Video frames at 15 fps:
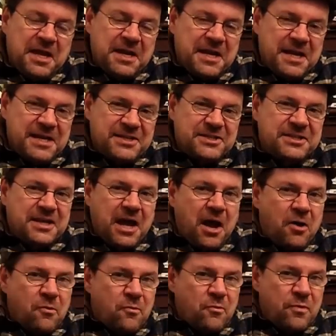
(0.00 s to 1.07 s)
It isn't
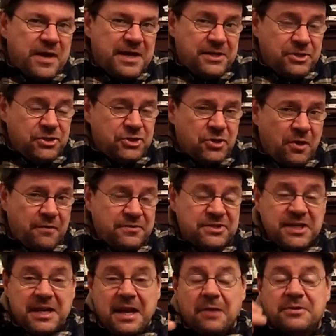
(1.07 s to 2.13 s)
a range of,
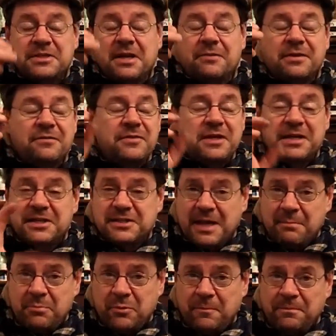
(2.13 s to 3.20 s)
say, I'll, t I'll give you an
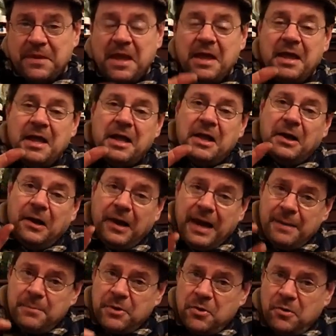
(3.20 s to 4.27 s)
example,
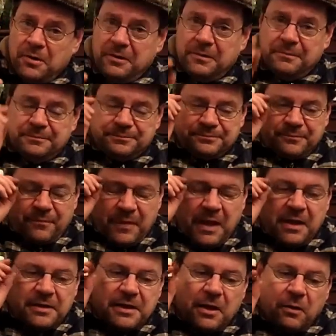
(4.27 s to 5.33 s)
lemon oil.
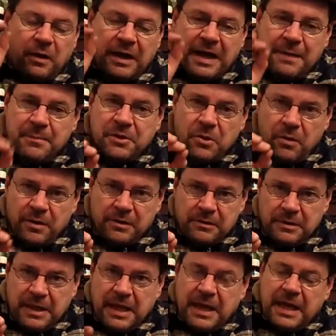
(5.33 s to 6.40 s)
Now, lemon
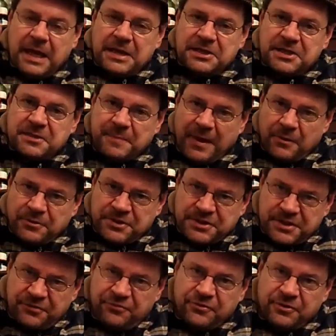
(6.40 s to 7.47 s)
oil smells
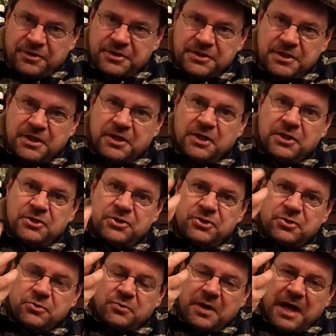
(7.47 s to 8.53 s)
different
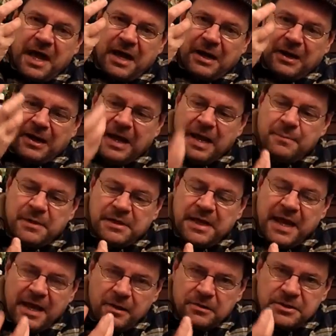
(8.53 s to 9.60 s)
to a lemon
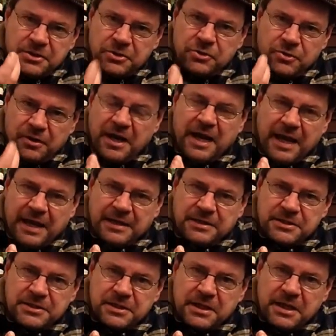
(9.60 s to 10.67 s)
held in your
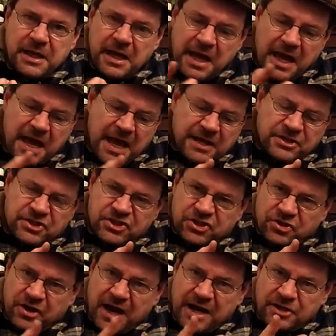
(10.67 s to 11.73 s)
hand and
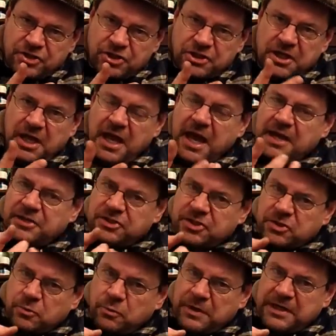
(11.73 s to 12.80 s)
scratched and
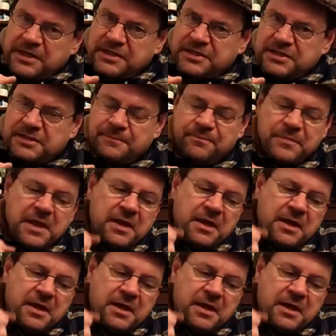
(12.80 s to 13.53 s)
squeezed.